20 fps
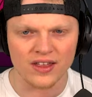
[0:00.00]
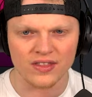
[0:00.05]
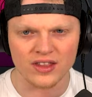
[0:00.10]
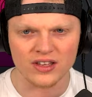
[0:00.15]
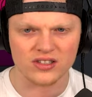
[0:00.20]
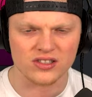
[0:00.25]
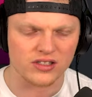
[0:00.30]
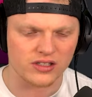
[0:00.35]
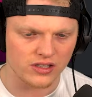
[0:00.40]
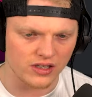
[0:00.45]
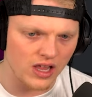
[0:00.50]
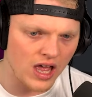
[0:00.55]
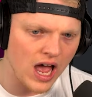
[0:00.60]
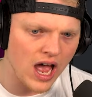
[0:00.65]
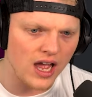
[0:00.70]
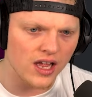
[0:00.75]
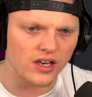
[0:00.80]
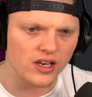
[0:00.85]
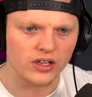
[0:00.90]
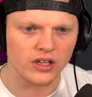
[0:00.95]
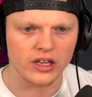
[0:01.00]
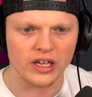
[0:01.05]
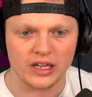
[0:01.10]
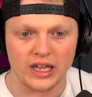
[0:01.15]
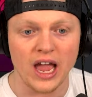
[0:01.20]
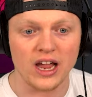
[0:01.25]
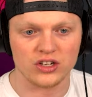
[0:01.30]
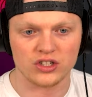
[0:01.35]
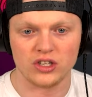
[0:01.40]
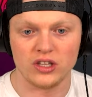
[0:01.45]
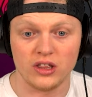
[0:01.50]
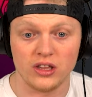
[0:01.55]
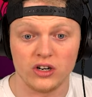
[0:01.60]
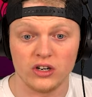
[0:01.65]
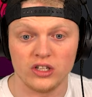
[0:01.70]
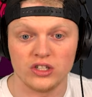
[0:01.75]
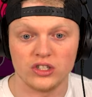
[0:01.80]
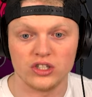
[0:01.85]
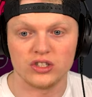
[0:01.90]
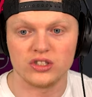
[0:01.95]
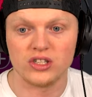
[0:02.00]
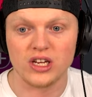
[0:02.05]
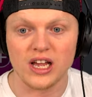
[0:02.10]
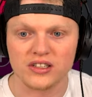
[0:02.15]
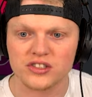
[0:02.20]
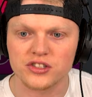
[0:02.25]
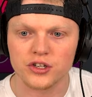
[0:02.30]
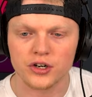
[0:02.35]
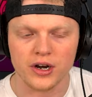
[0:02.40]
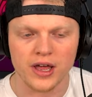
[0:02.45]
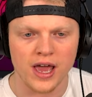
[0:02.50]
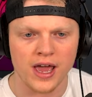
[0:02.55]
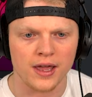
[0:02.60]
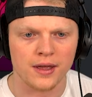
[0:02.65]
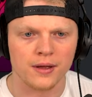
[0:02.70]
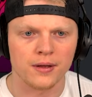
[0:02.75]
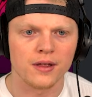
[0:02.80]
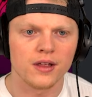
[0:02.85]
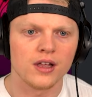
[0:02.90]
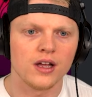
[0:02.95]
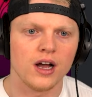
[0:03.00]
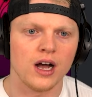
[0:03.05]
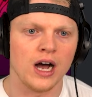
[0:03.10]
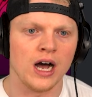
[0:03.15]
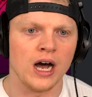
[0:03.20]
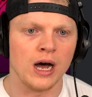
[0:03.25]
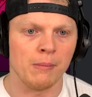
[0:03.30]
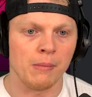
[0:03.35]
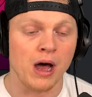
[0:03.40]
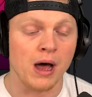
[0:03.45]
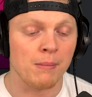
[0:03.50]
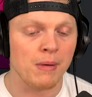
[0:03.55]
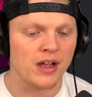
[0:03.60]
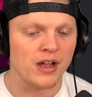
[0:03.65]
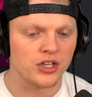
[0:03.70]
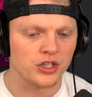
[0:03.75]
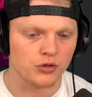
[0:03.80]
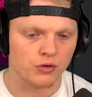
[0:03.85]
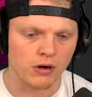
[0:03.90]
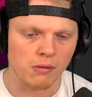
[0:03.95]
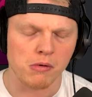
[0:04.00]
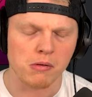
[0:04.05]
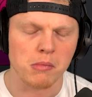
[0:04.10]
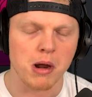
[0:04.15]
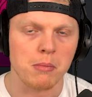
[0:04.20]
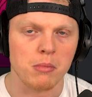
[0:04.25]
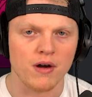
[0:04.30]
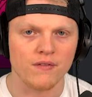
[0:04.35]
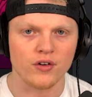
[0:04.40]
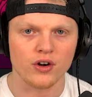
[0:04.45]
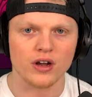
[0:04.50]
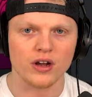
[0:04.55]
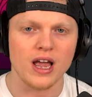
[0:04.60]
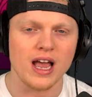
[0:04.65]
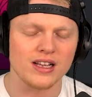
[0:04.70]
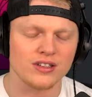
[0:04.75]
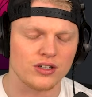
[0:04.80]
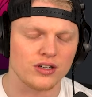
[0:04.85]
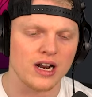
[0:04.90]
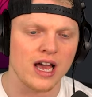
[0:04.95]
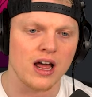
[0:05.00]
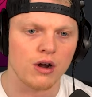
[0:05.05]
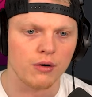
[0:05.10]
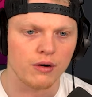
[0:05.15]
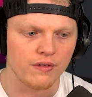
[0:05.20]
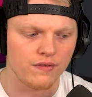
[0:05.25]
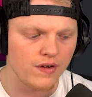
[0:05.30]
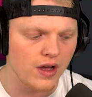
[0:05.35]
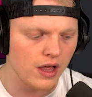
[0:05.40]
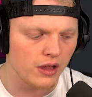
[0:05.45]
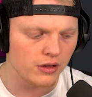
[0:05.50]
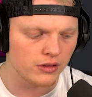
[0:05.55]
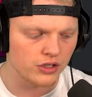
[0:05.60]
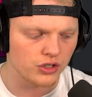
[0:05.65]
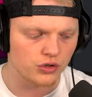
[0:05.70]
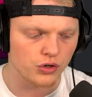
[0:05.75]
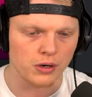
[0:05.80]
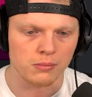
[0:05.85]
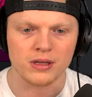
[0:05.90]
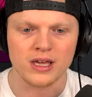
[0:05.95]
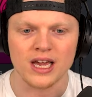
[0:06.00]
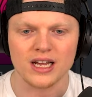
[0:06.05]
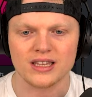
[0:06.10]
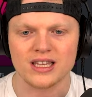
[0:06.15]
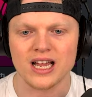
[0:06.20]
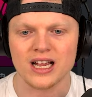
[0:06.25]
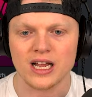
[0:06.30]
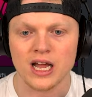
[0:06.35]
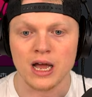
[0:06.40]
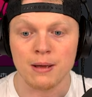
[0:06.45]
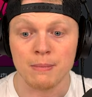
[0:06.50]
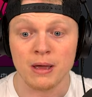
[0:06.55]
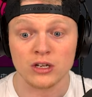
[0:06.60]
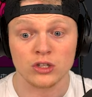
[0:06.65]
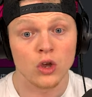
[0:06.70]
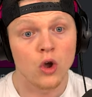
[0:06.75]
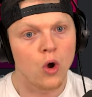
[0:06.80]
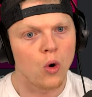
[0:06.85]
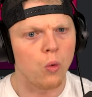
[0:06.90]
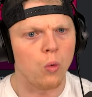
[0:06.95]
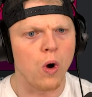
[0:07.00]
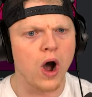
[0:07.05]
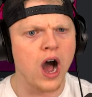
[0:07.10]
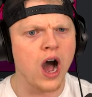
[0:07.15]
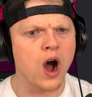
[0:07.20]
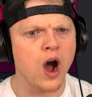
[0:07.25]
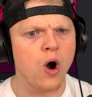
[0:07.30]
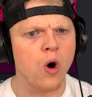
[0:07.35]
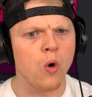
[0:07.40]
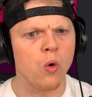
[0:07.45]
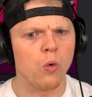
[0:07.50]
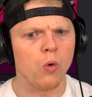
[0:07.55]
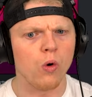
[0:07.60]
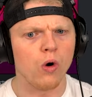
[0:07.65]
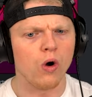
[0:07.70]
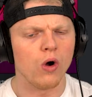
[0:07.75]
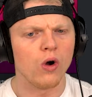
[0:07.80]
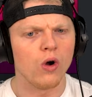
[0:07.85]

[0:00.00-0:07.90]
this slot, like actually literally just yesterday. On my stream, remember, if you guys are not already following the stream, kick.com/backs. Whoa!